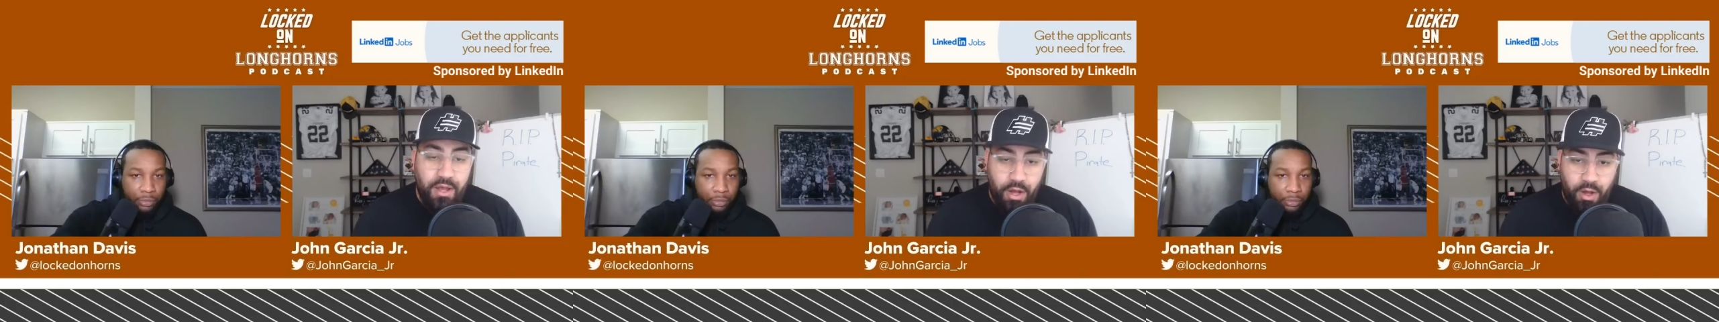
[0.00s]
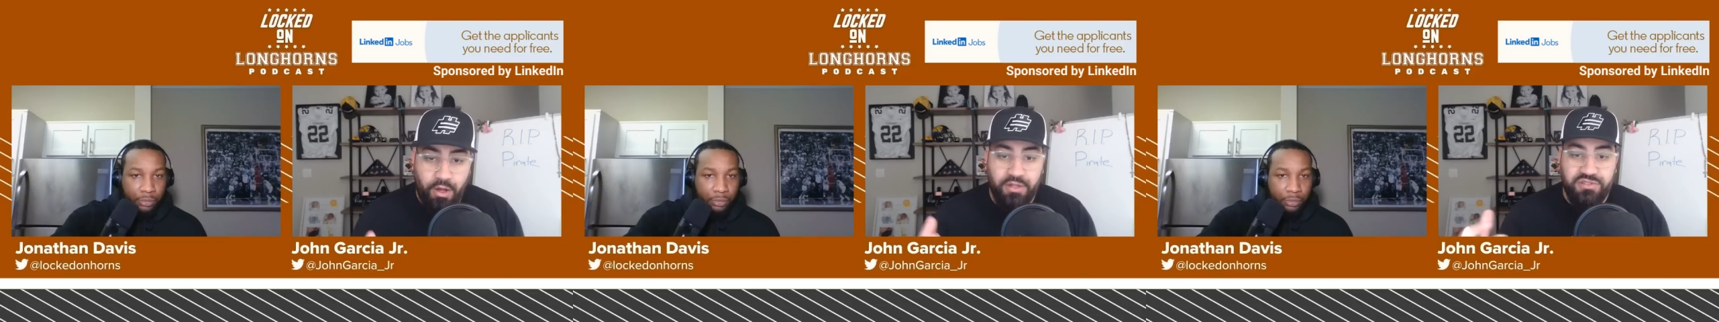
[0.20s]

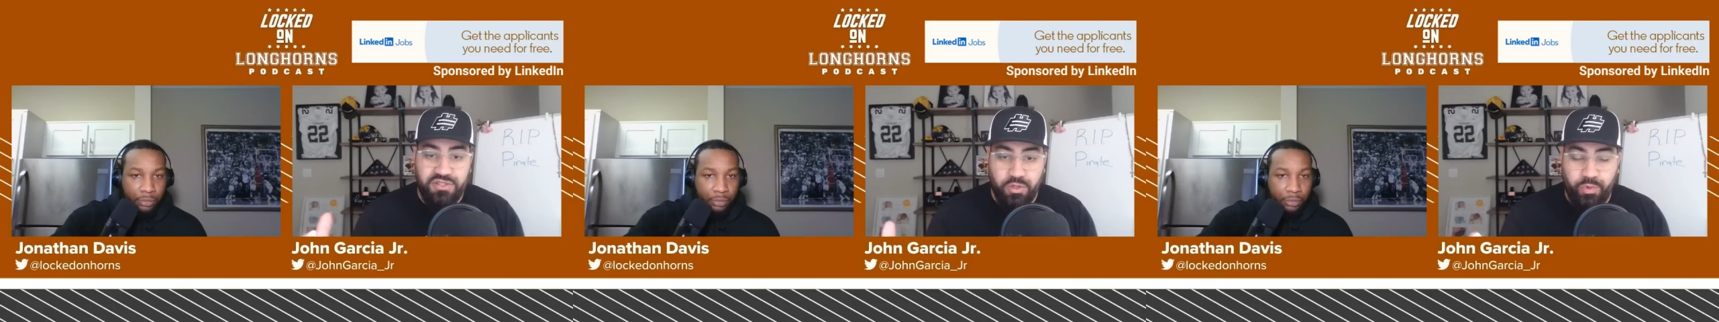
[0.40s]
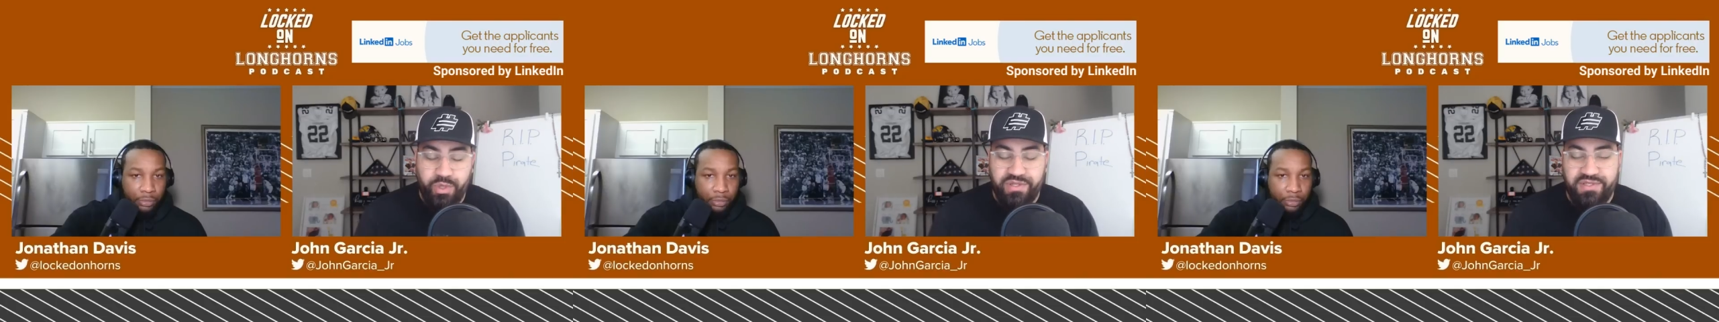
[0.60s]
Speaker 1: also
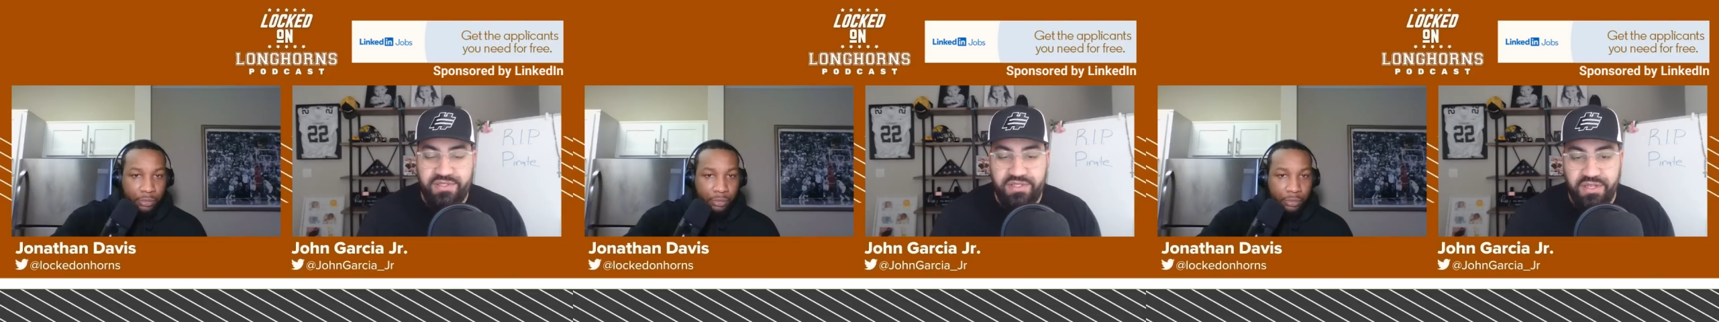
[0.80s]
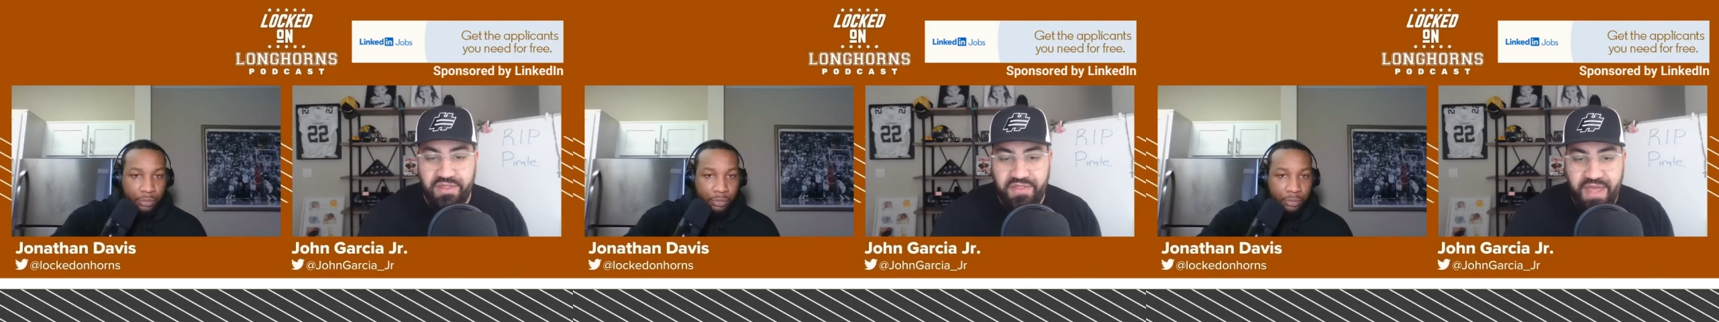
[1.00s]

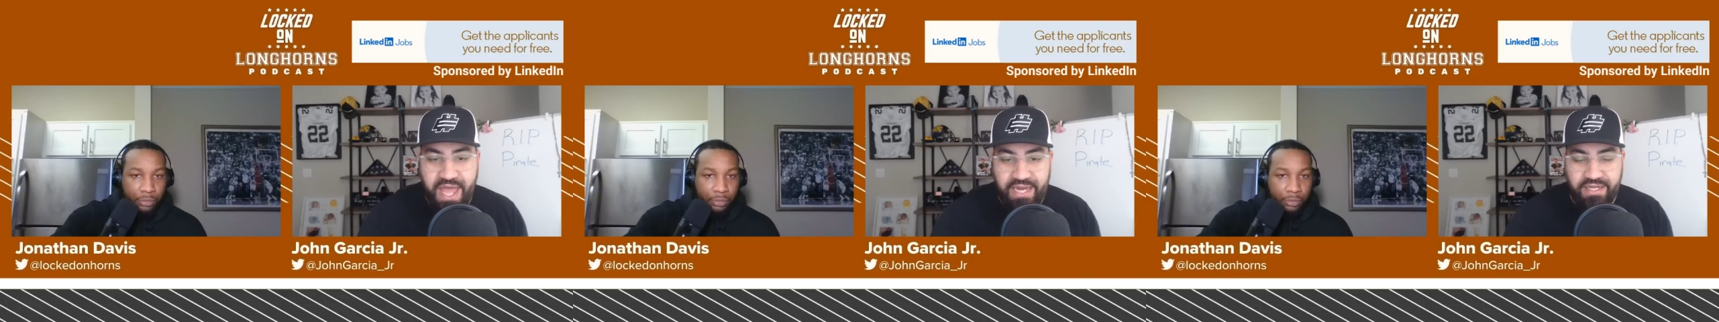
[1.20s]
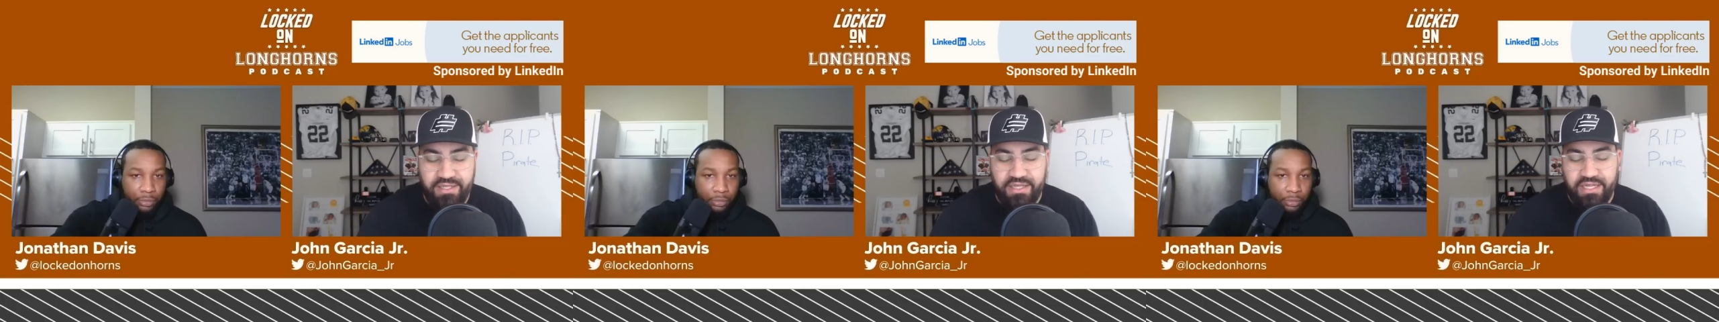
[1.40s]
withstood that
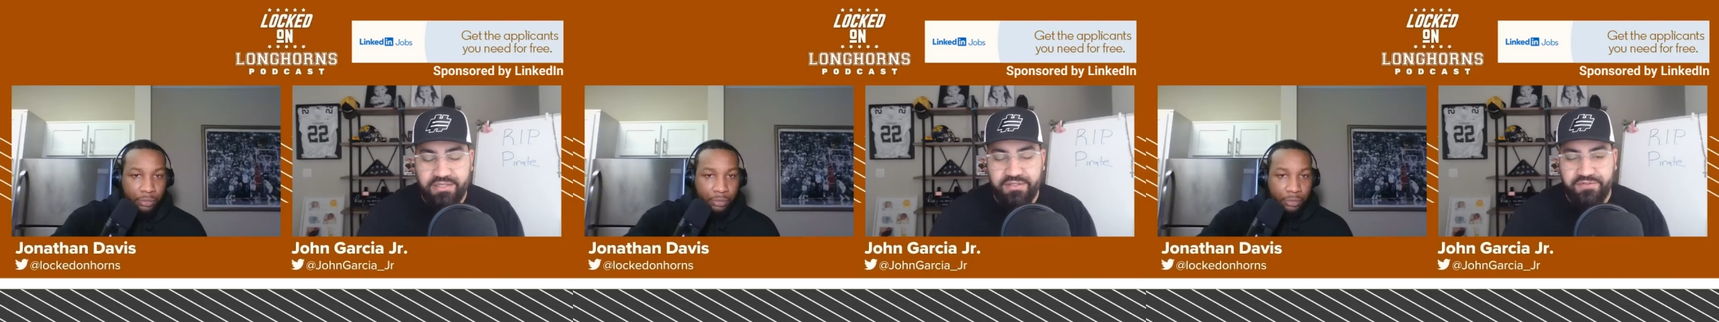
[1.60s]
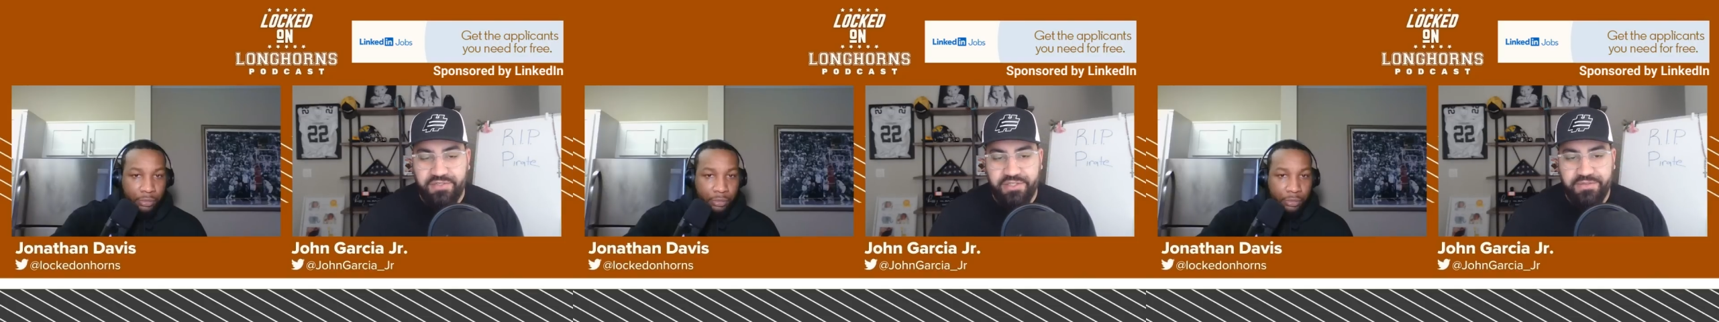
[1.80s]

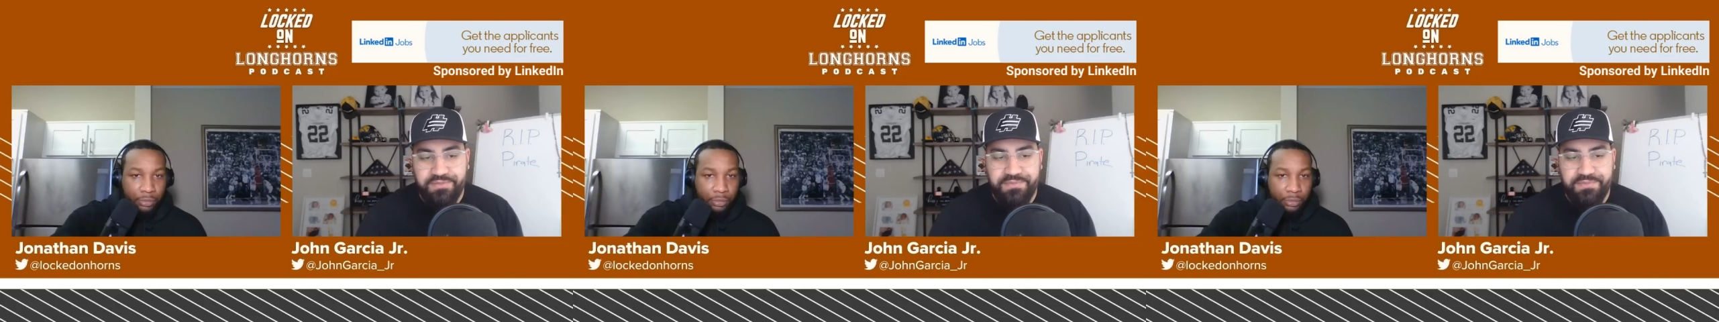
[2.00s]
collectively.